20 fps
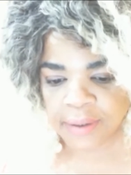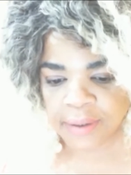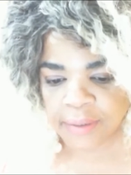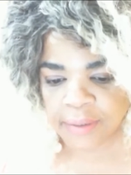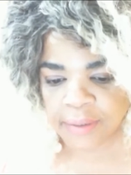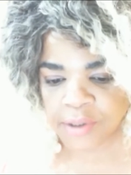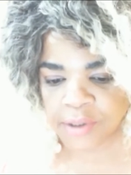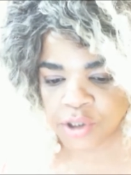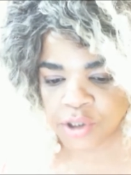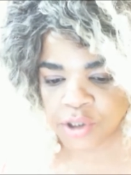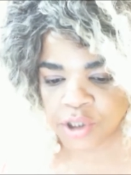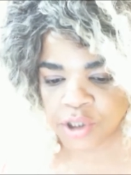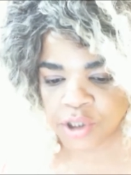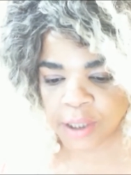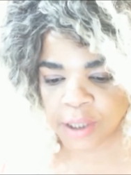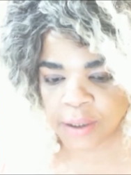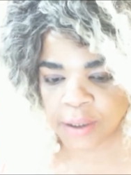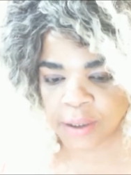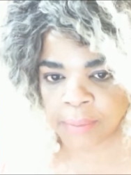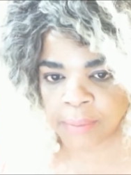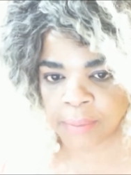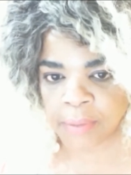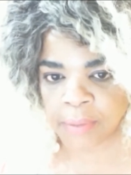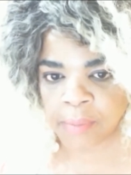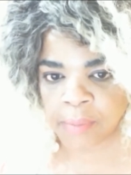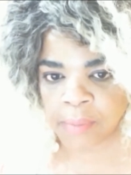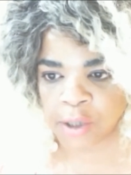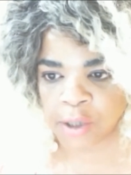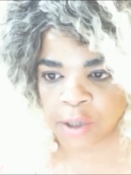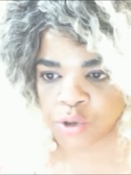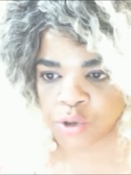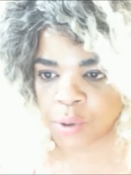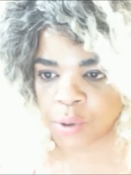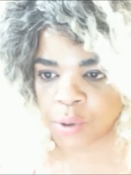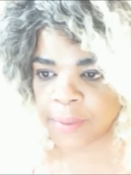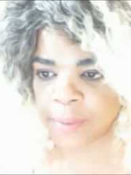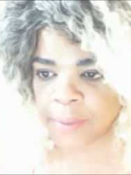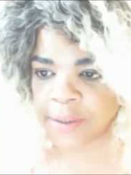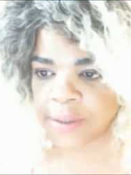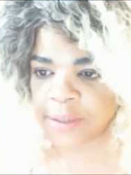let me just check and make sure
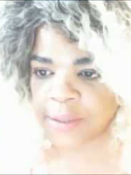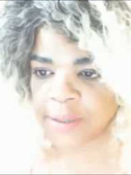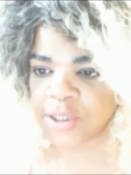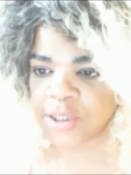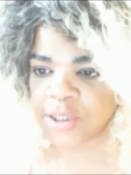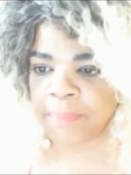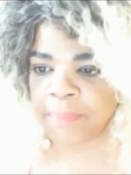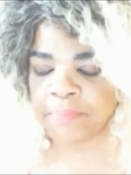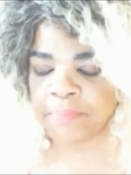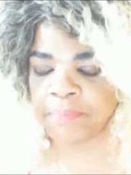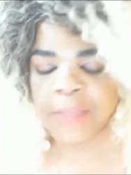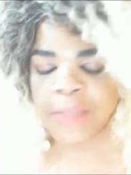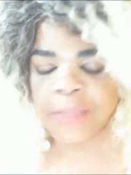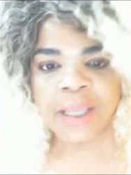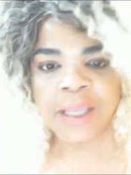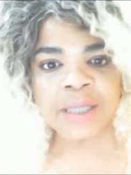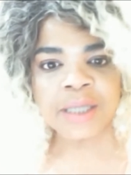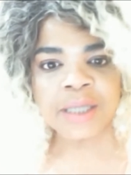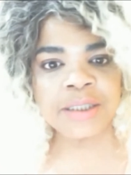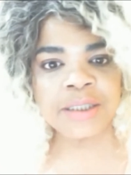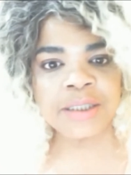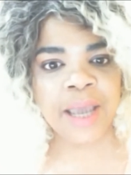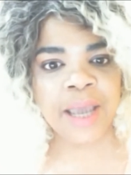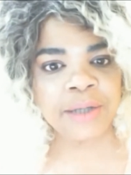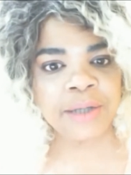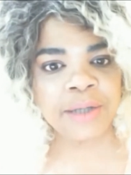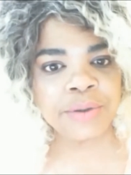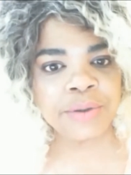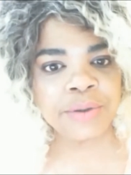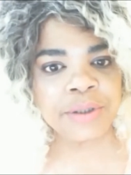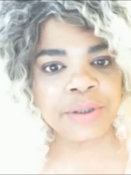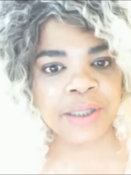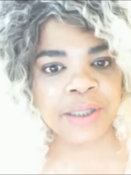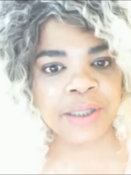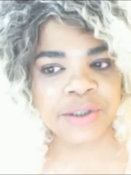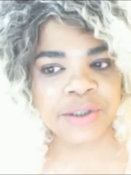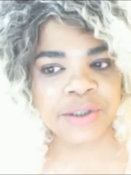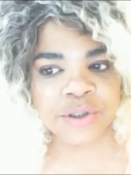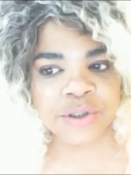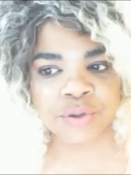my date. Yep. Saturn
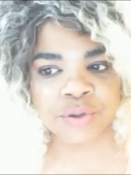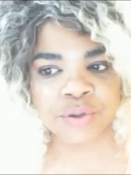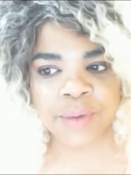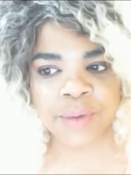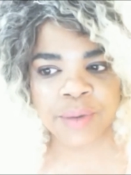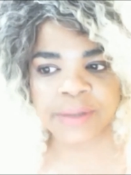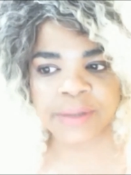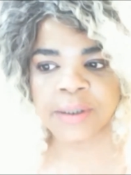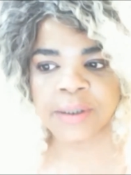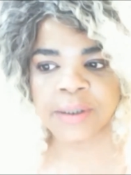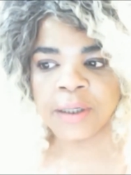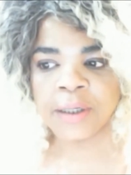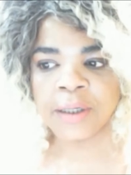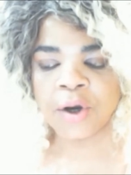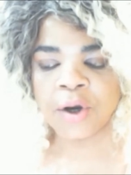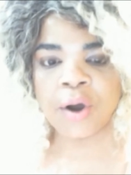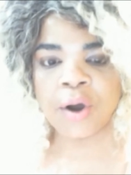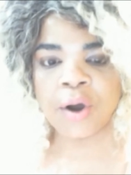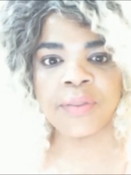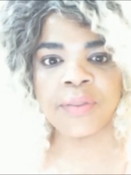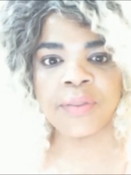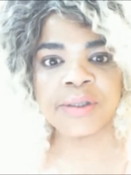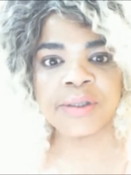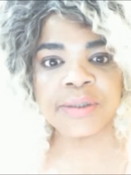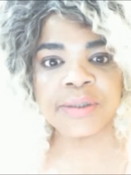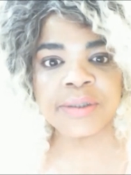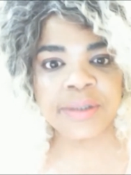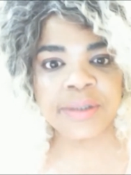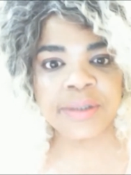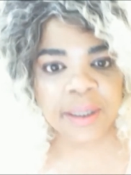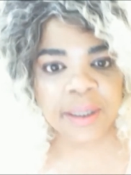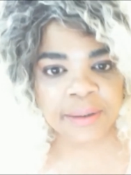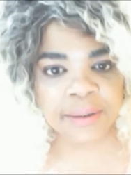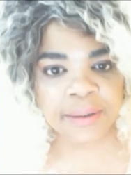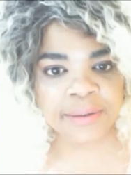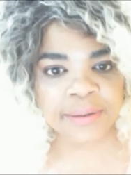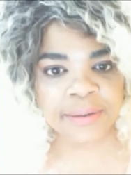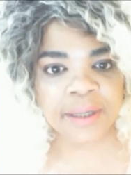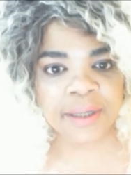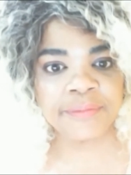stations direct on the
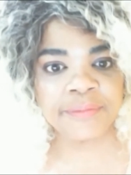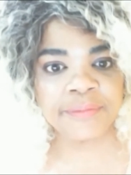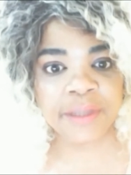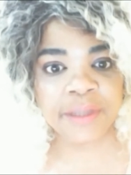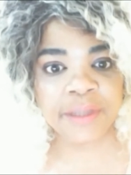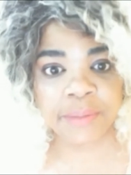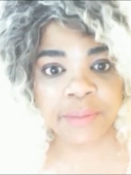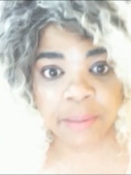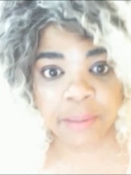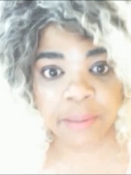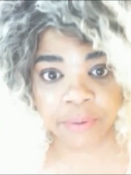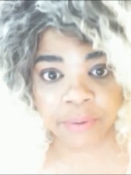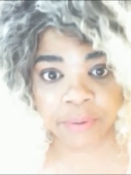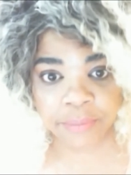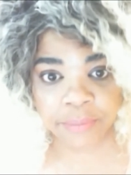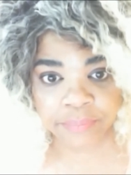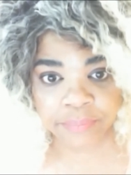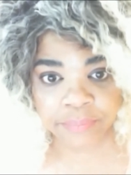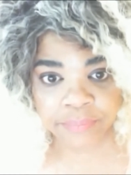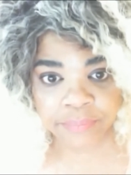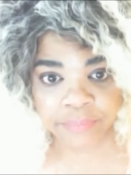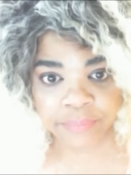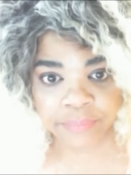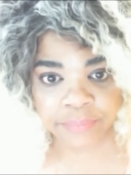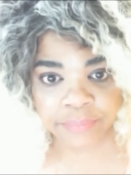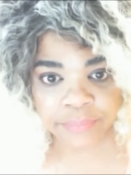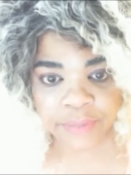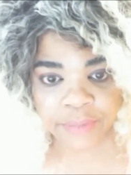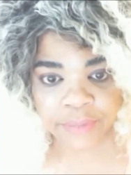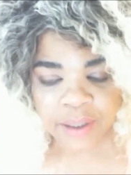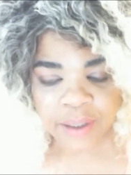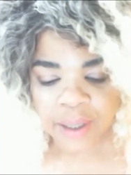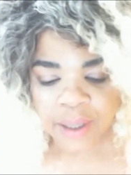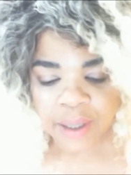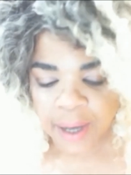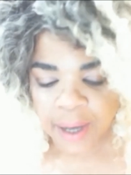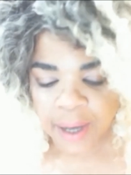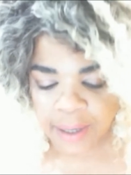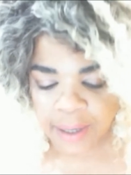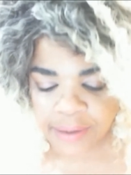6th of September.
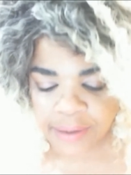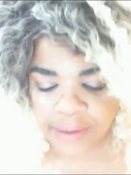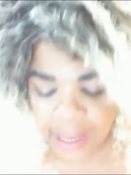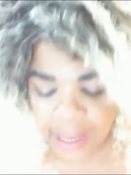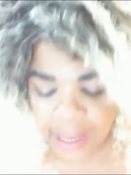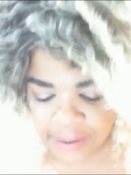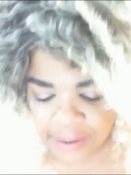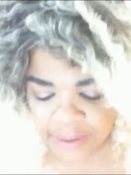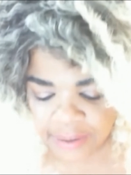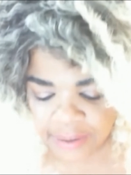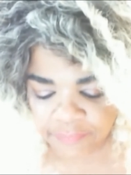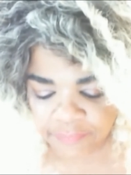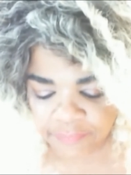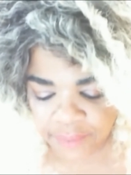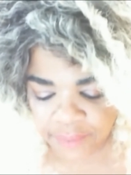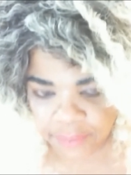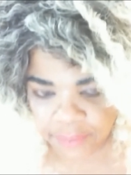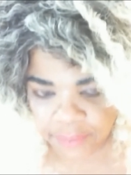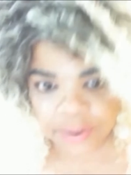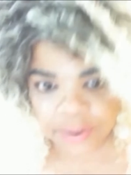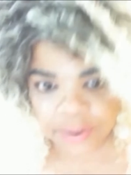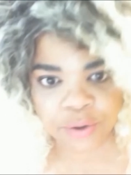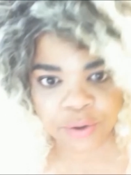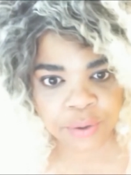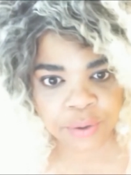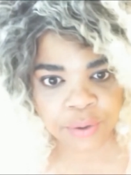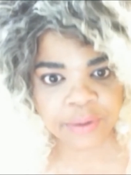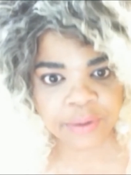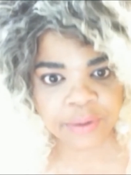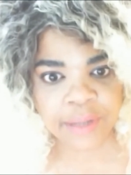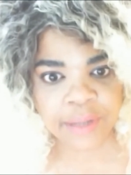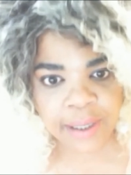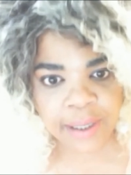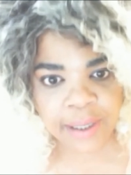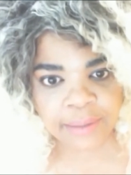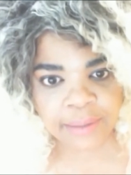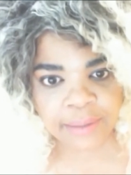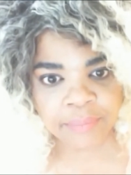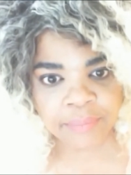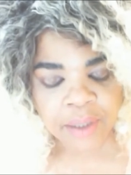And that is a very good
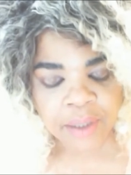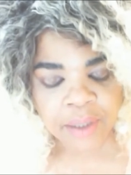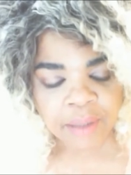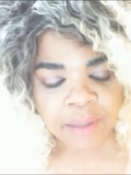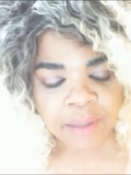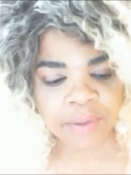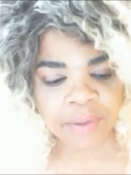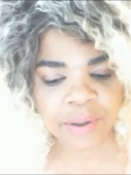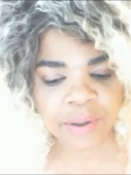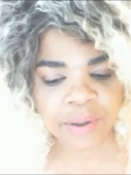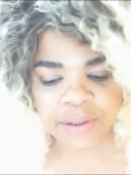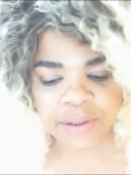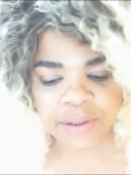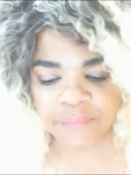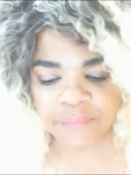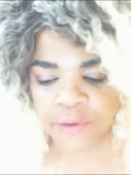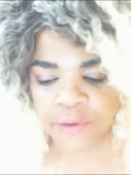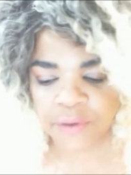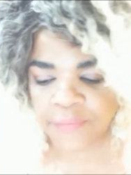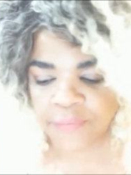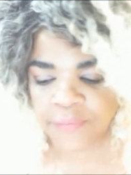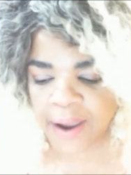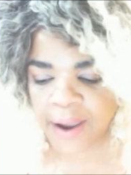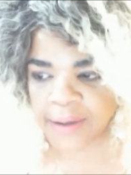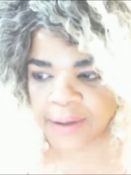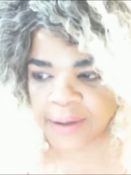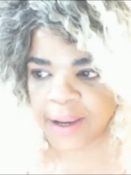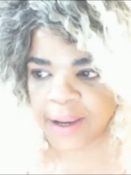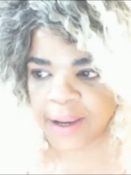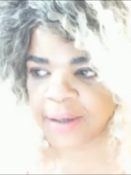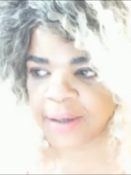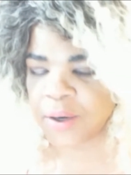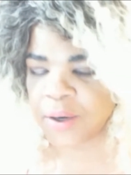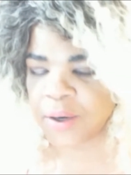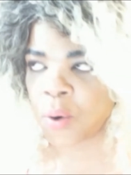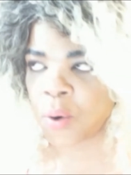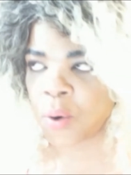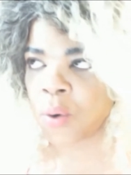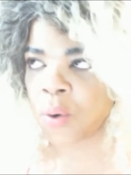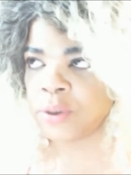thing because if you've had any
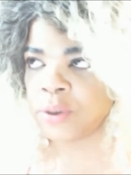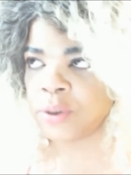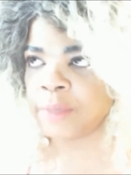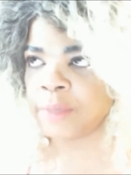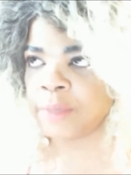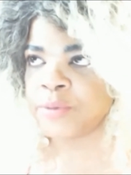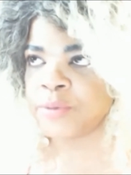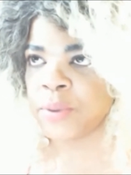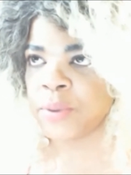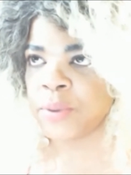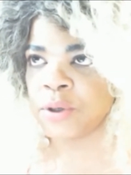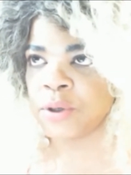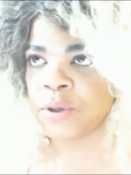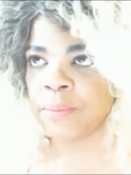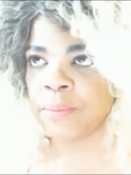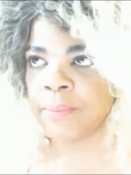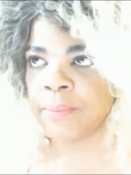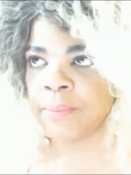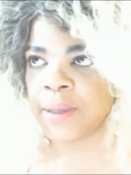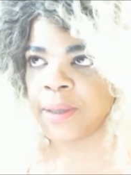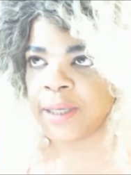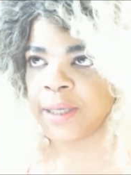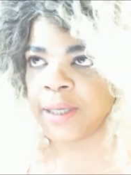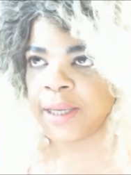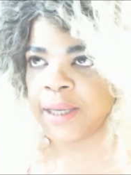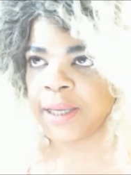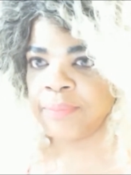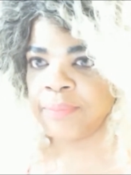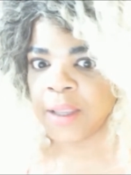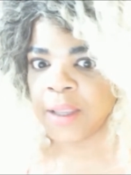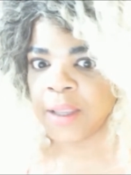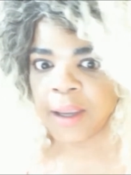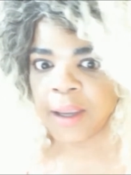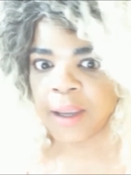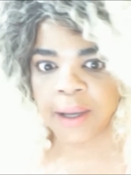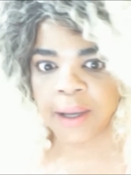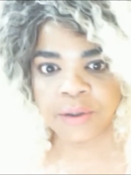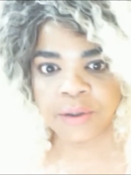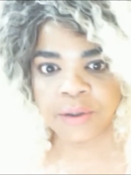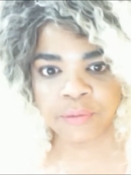holdups with your money
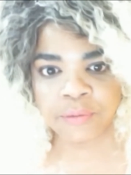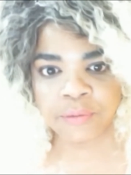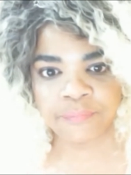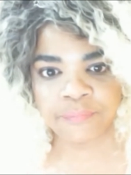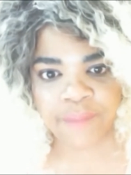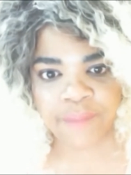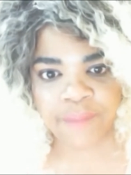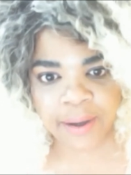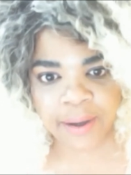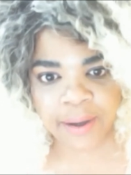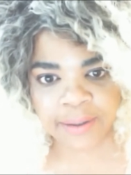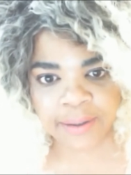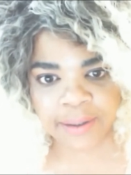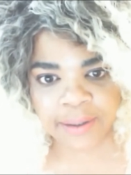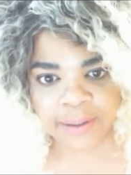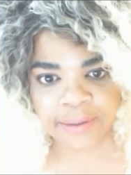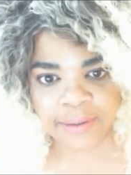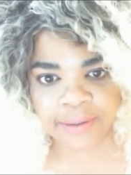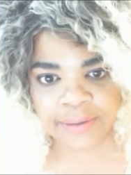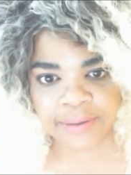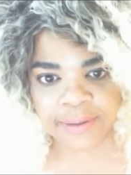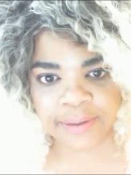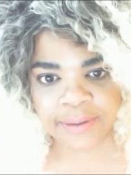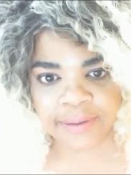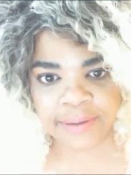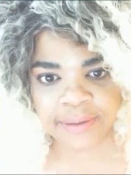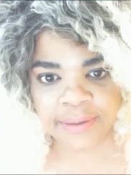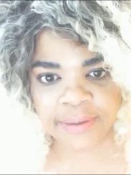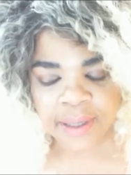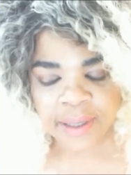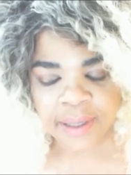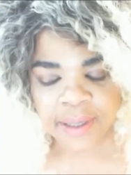and your finances,